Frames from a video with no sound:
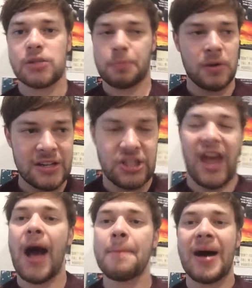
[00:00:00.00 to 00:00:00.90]
It's pretty much
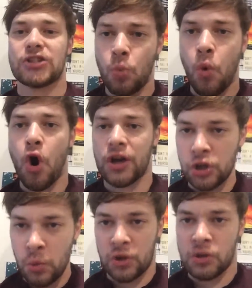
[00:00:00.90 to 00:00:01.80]
how much work
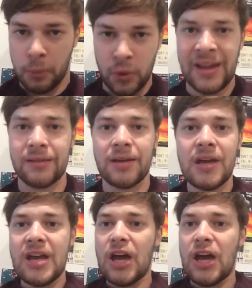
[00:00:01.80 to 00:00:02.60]
you're willing to put in.